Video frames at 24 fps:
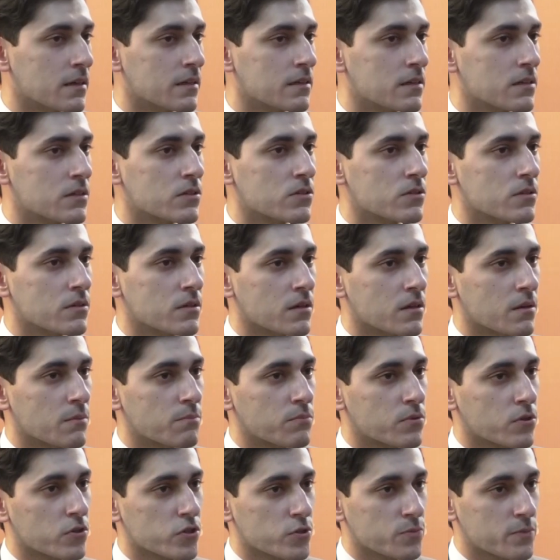is
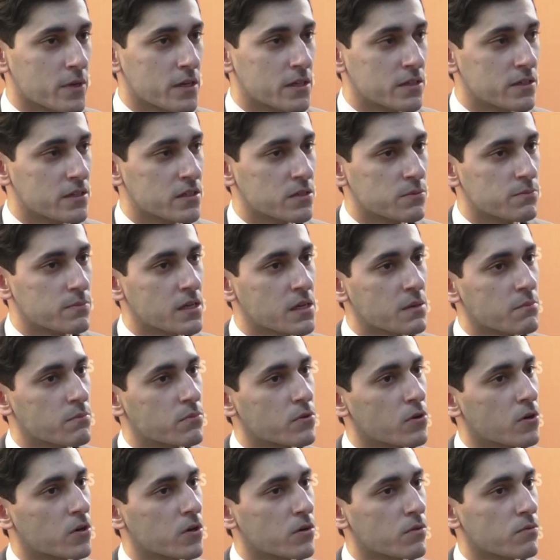prosperity is being
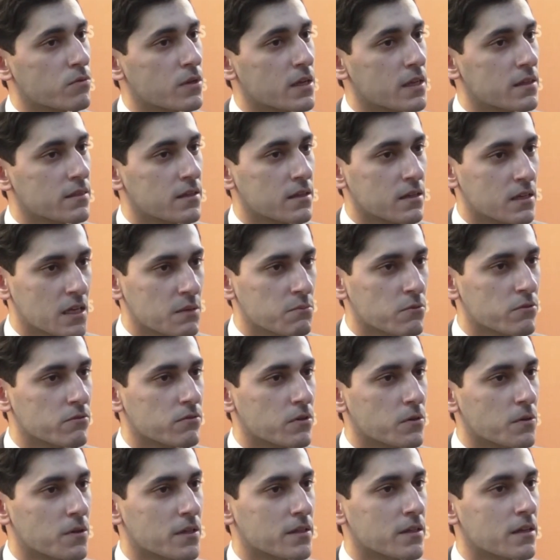brought in the name of
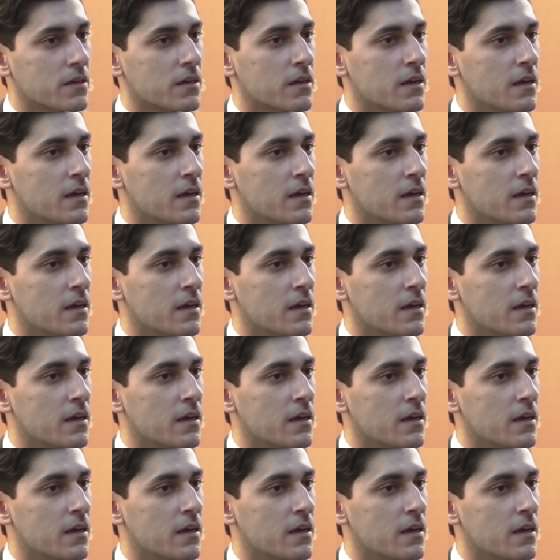GOHAR,